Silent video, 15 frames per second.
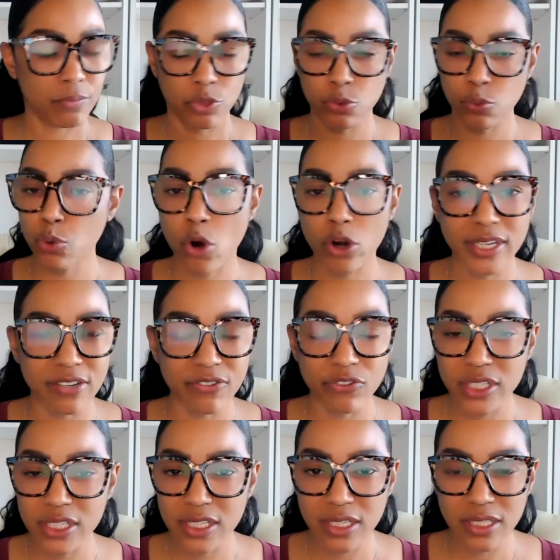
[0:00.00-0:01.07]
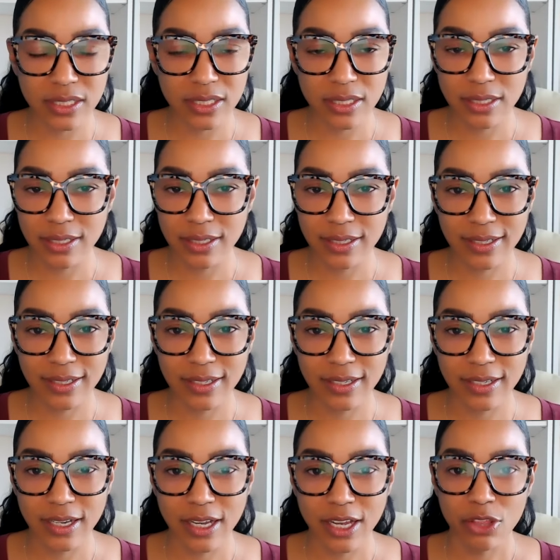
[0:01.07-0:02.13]
through our differences,
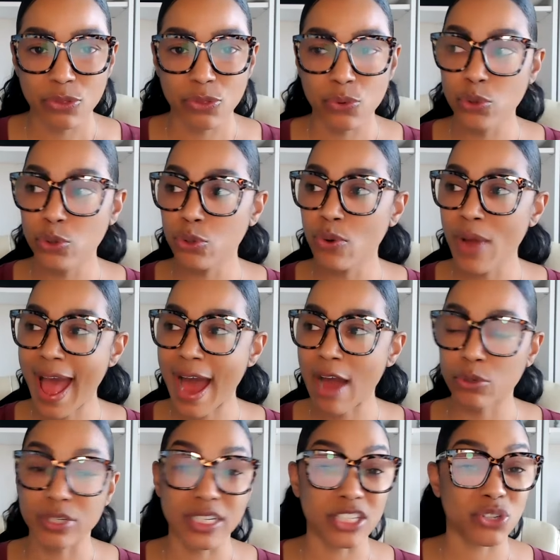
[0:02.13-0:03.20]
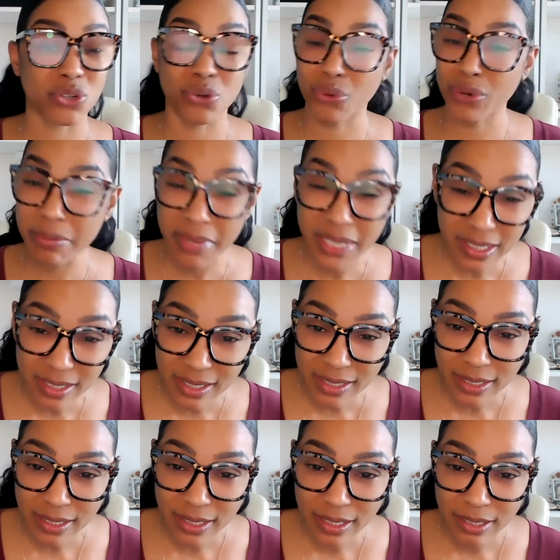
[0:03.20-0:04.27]
through our disagreements.
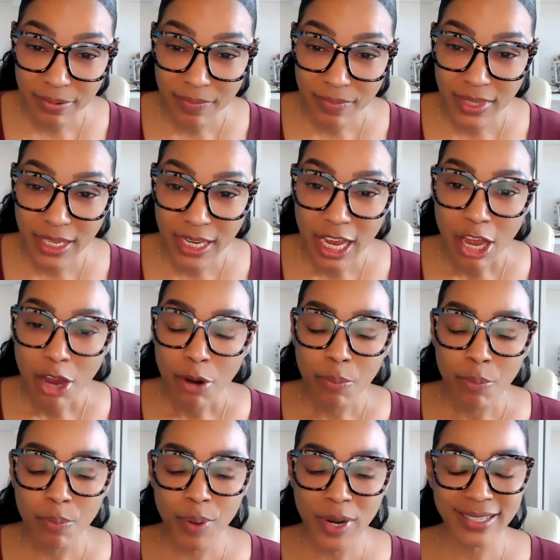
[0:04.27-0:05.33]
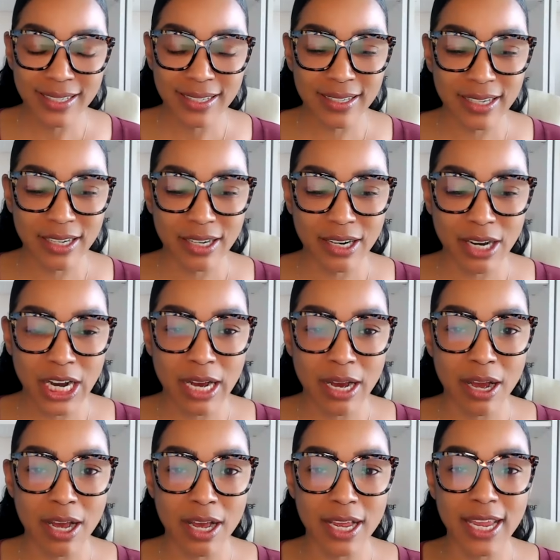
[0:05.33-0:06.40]
But
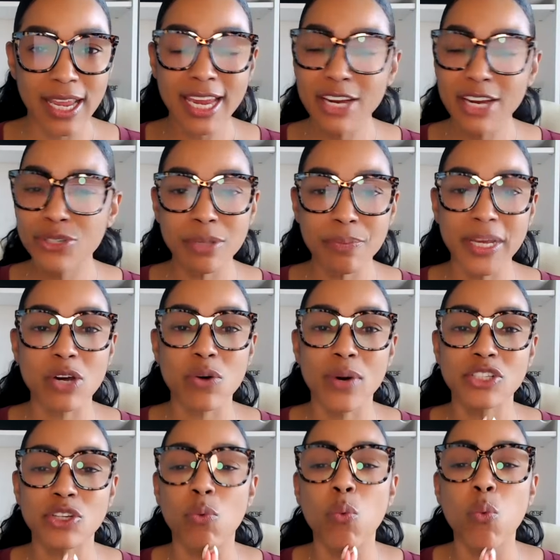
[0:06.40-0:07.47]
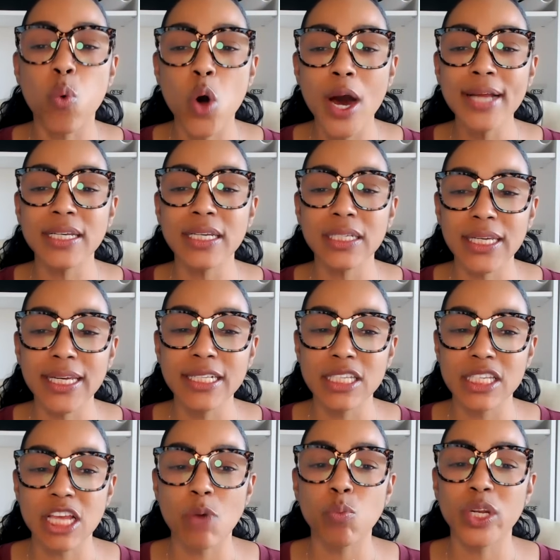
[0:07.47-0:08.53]
here's the big question. What leads
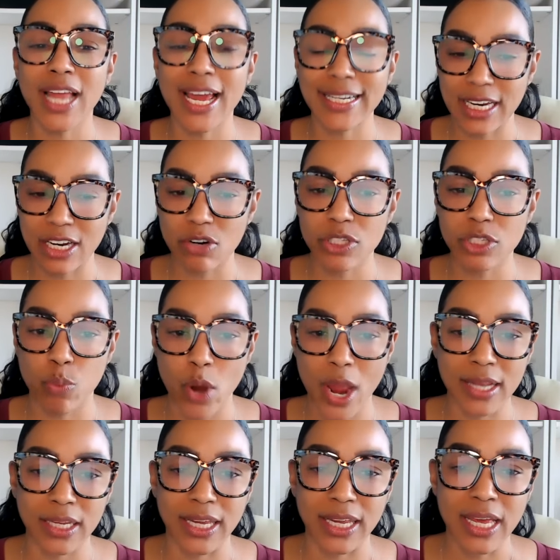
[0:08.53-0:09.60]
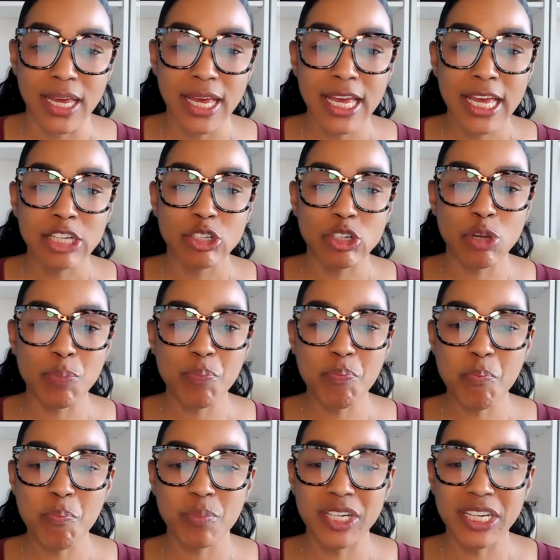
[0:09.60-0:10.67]
someone like Terrence Bradley
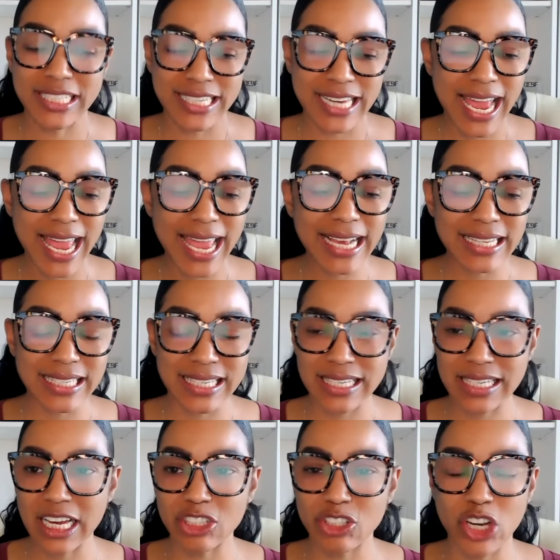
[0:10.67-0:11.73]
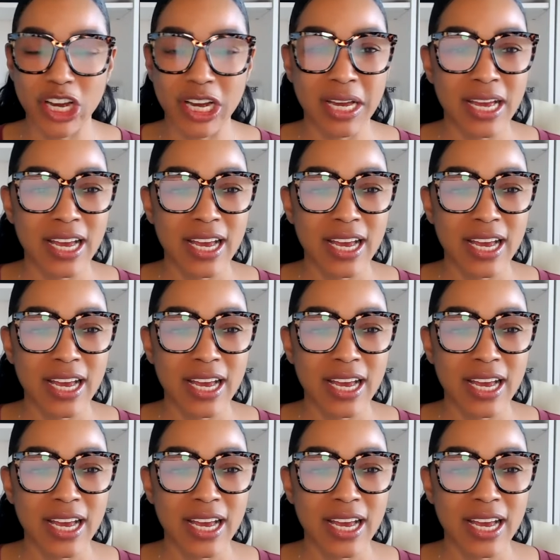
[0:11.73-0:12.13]
to, to take such a